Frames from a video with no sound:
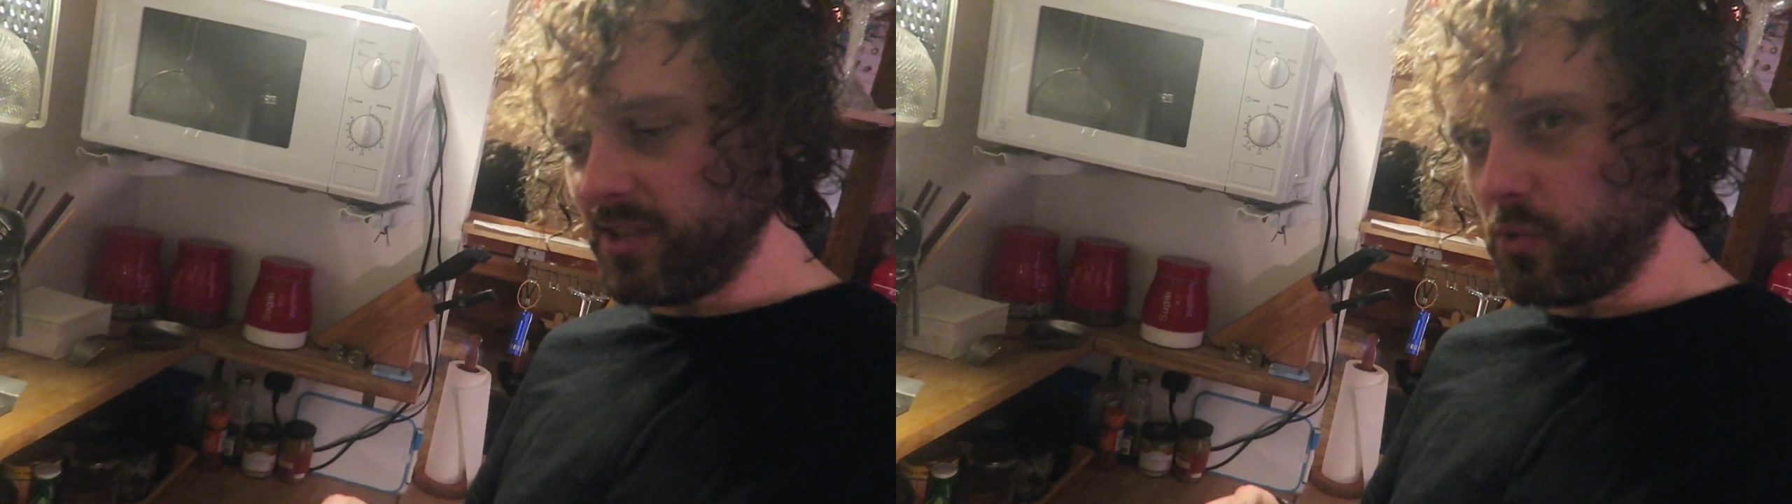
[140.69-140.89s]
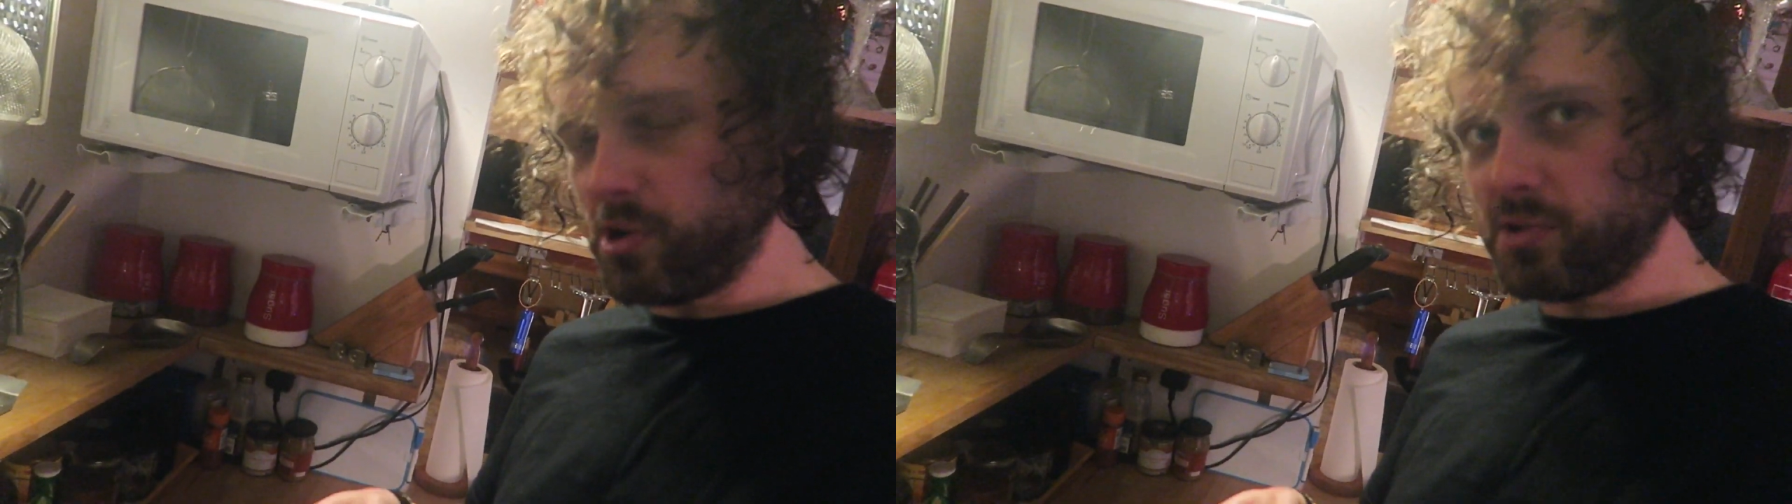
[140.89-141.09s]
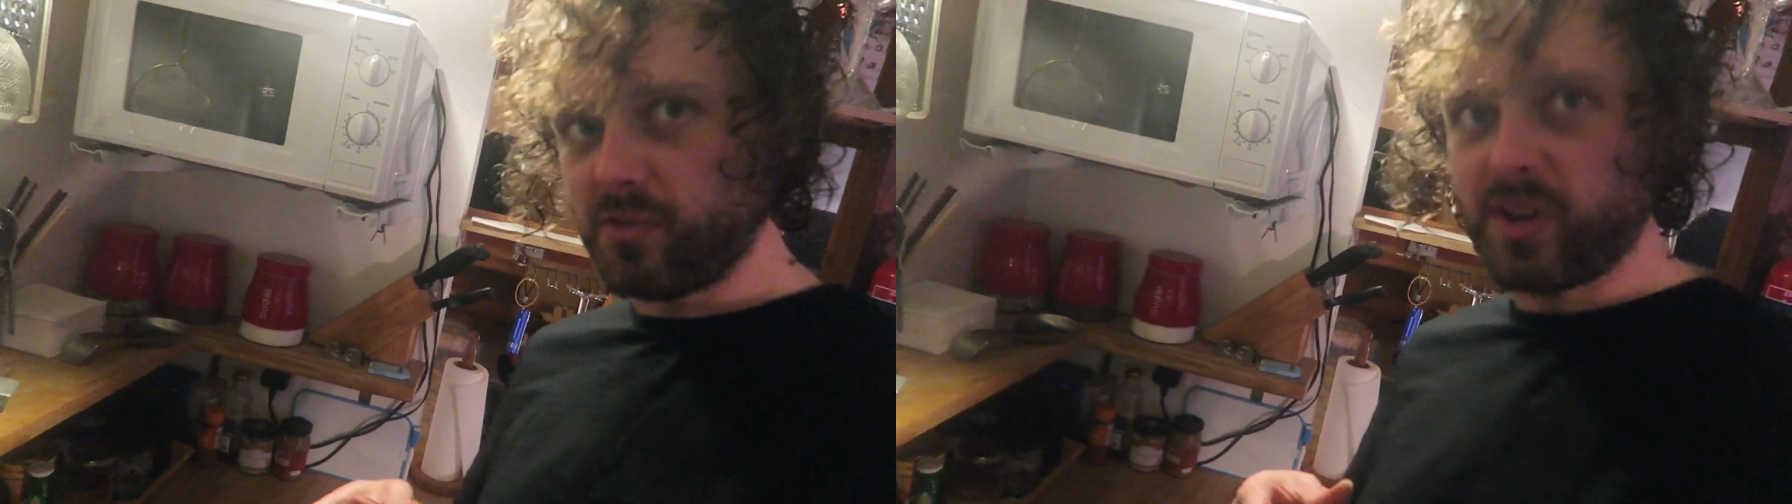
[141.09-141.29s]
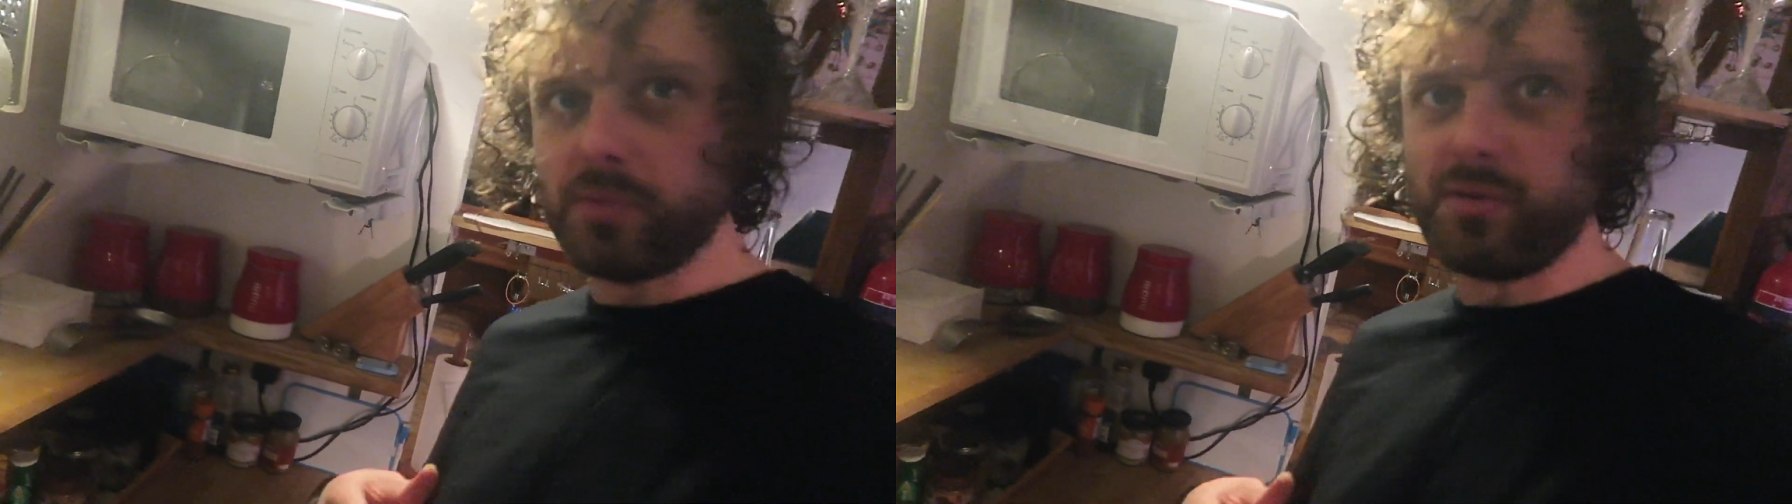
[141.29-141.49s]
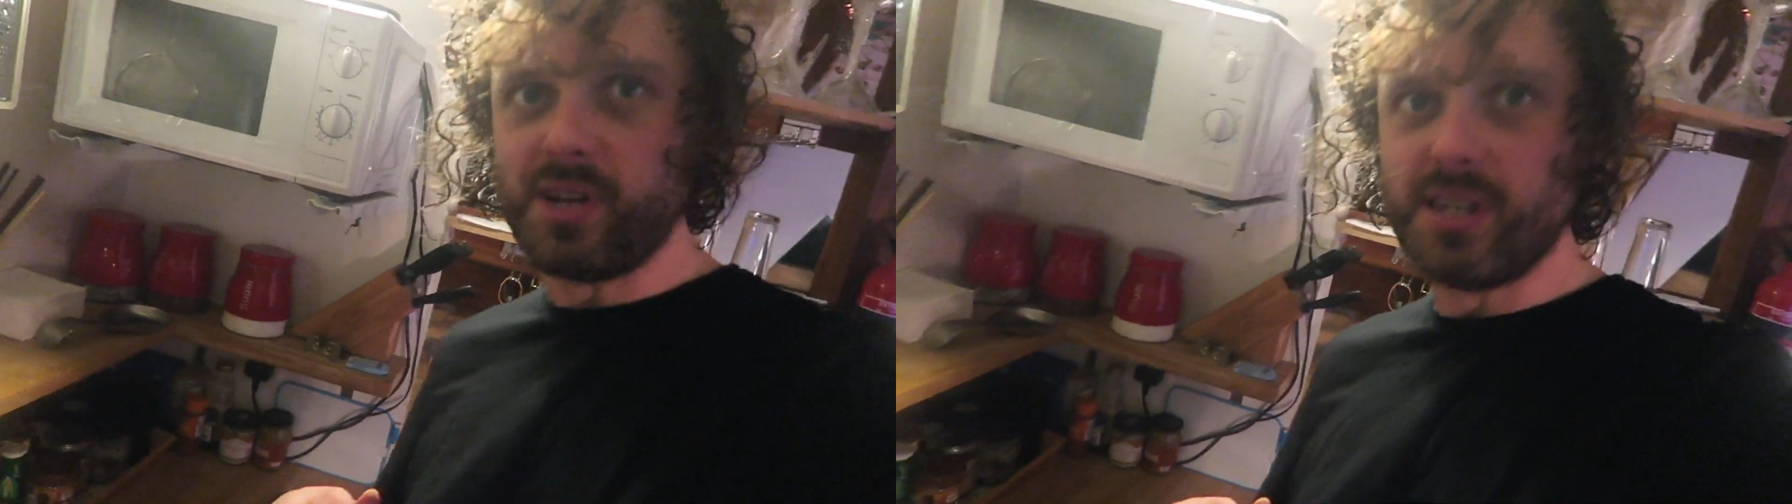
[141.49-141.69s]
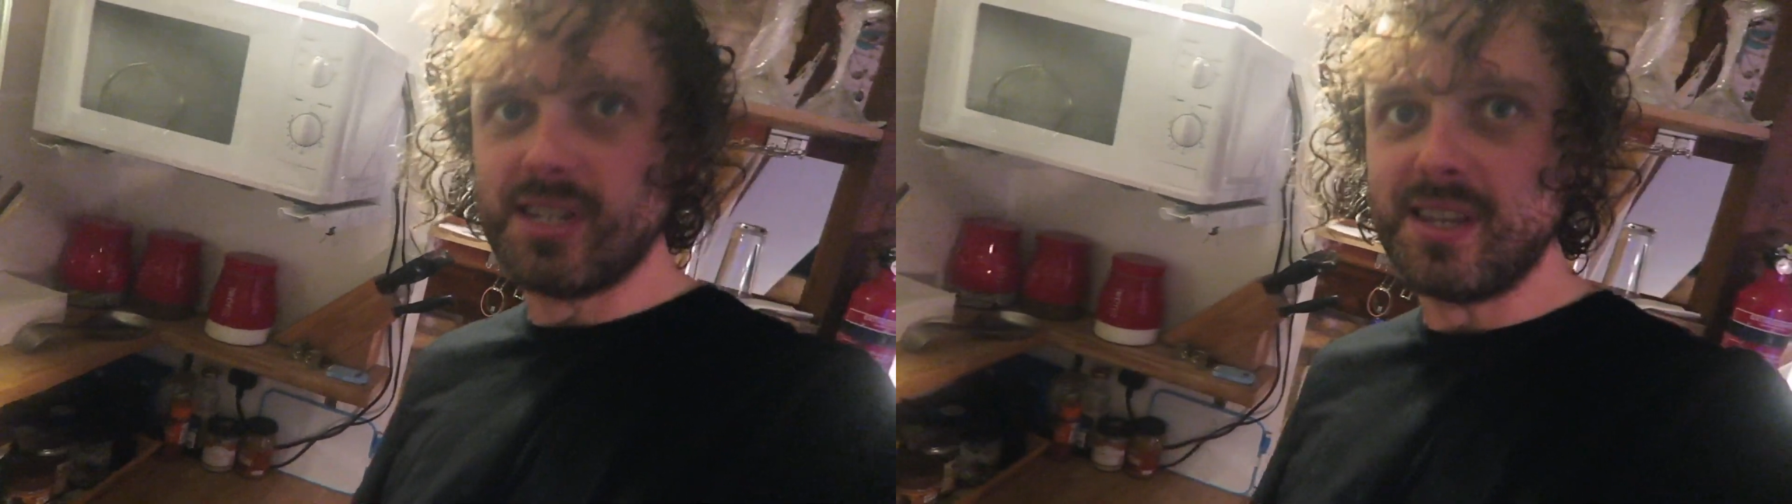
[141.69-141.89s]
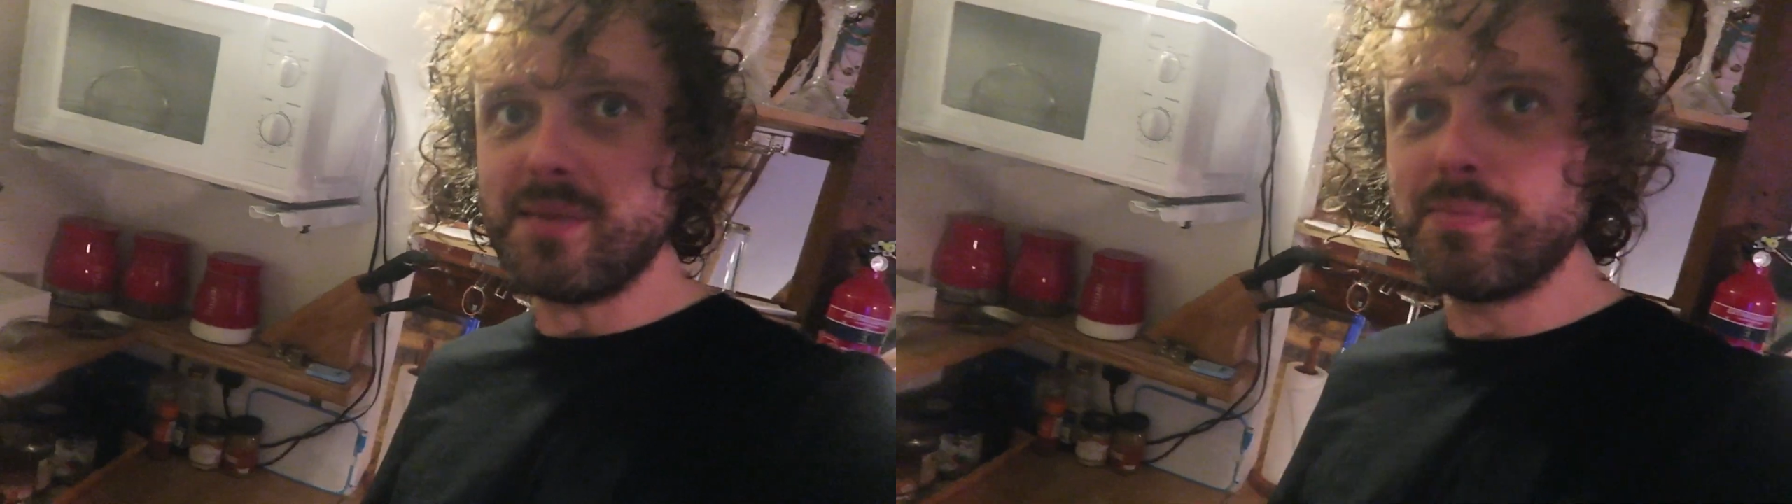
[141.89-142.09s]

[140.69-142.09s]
the water evaporates and then